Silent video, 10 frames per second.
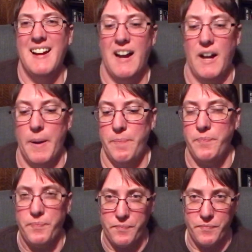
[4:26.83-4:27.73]
And
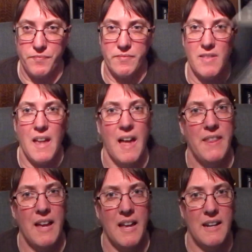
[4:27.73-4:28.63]

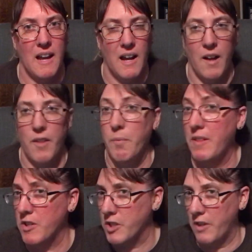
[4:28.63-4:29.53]
then
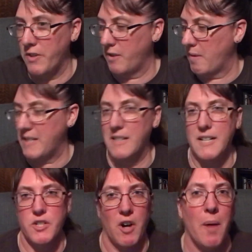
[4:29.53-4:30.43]
the rest of
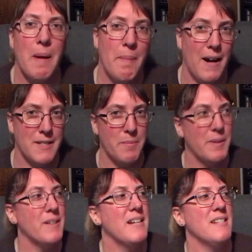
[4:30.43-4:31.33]
these are all my
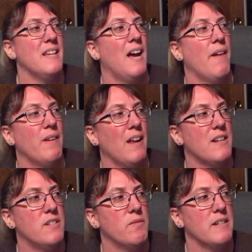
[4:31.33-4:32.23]
possibilities. I would like
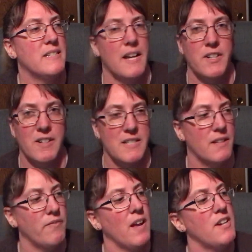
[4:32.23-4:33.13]
to read Tender is
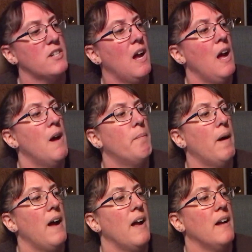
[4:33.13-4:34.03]
the Flesh
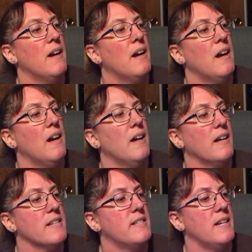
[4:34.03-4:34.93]
by
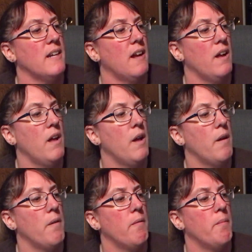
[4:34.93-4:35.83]
Gustina
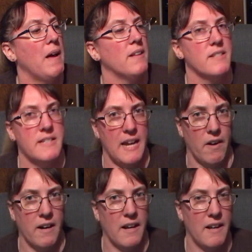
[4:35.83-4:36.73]

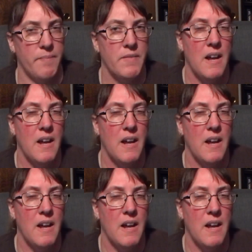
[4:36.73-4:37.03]
Balsterica.